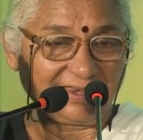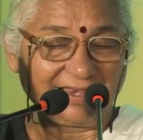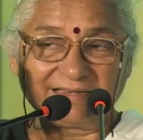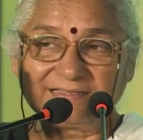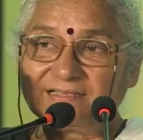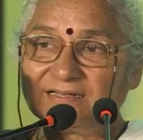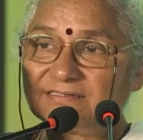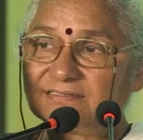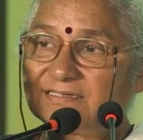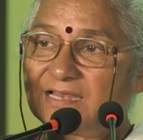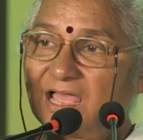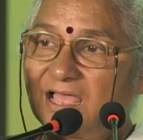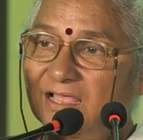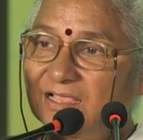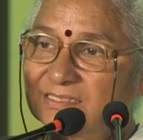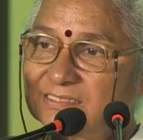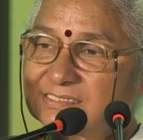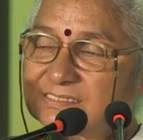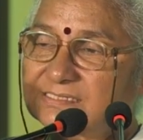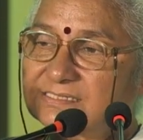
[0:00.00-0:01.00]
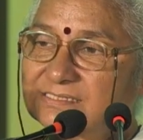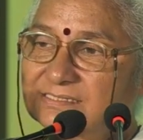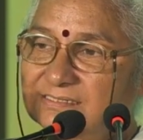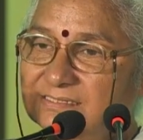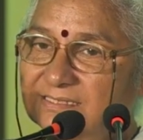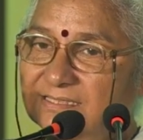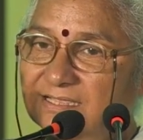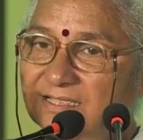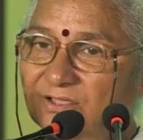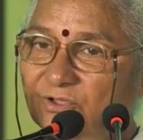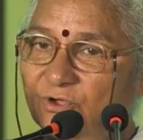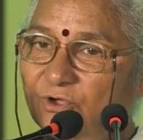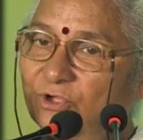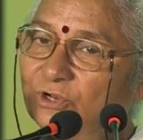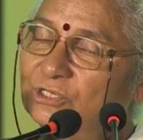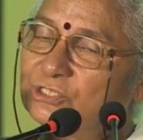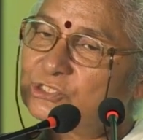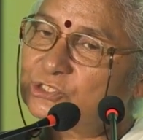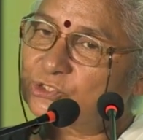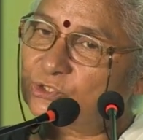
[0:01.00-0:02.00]
And the tasks
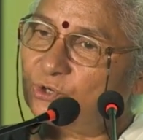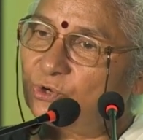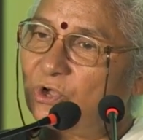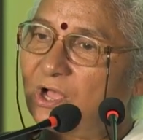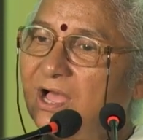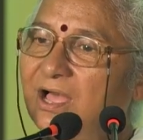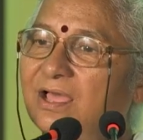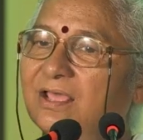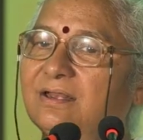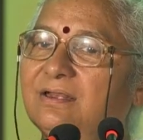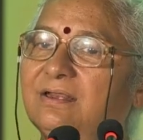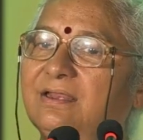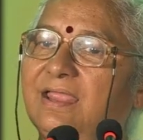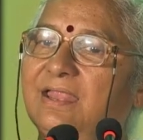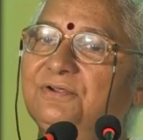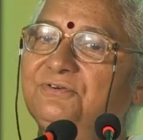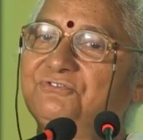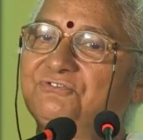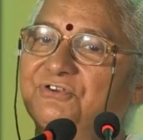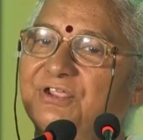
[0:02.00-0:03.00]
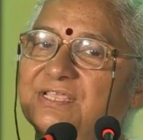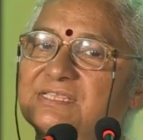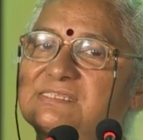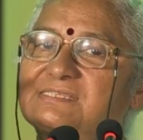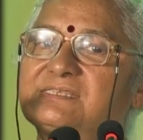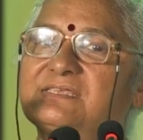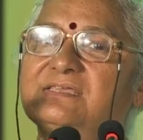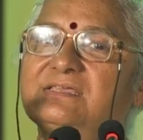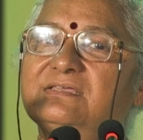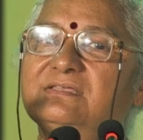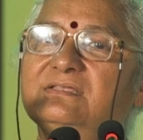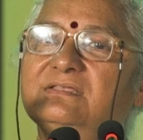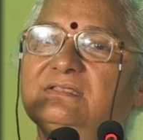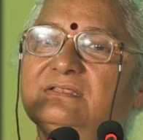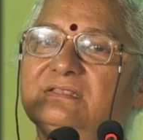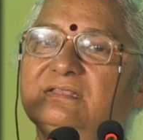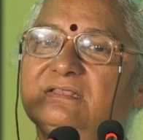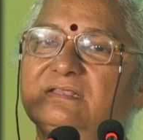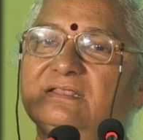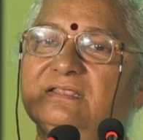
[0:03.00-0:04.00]
also are
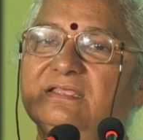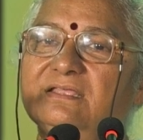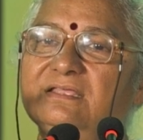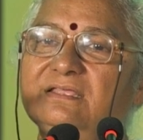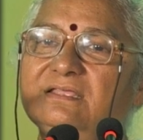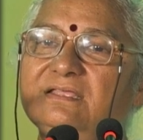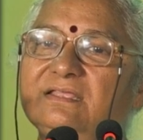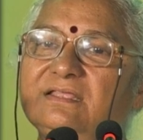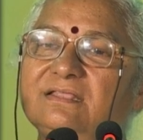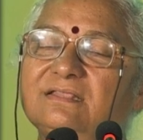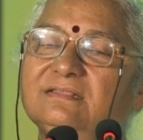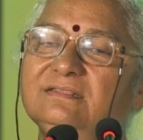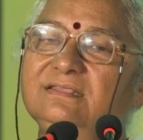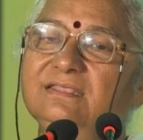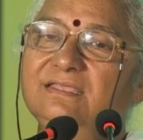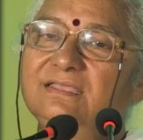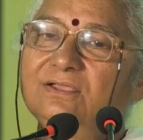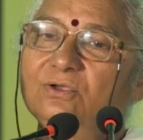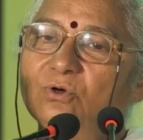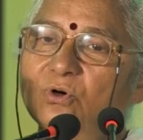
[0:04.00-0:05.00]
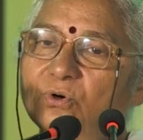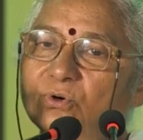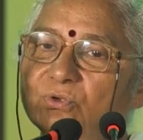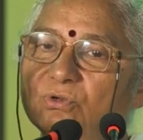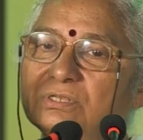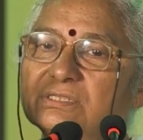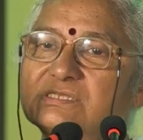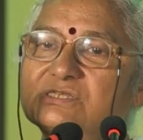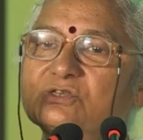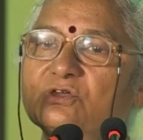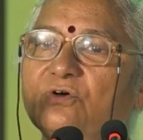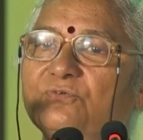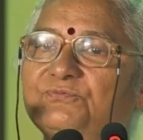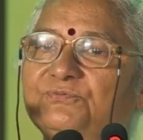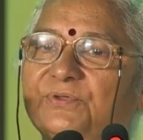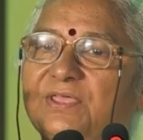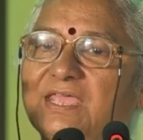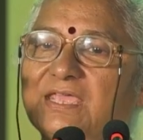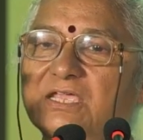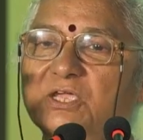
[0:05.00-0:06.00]
addressing the goals
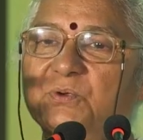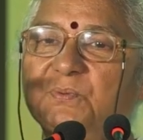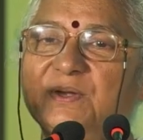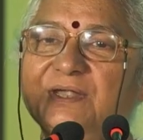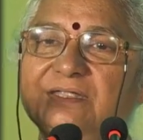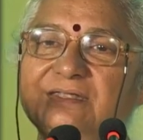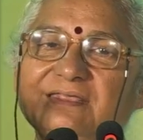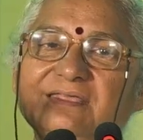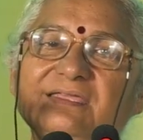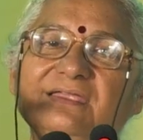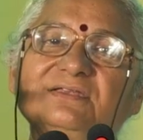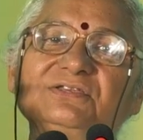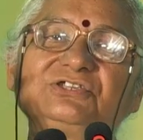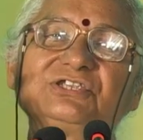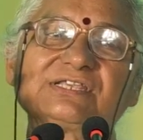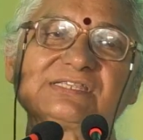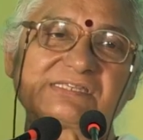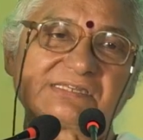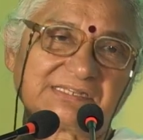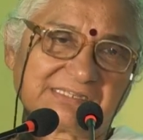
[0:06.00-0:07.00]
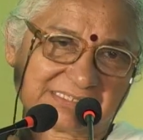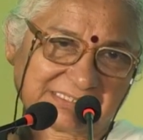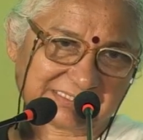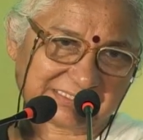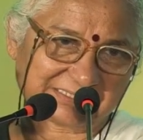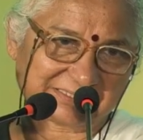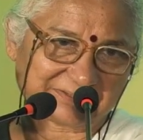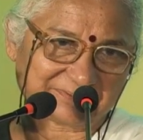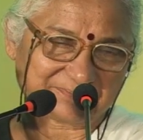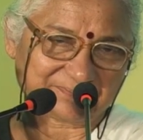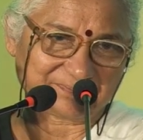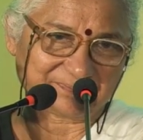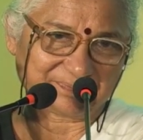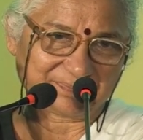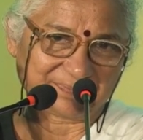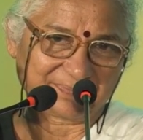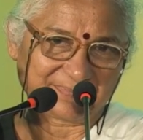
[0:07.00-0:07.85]
of equity and justice.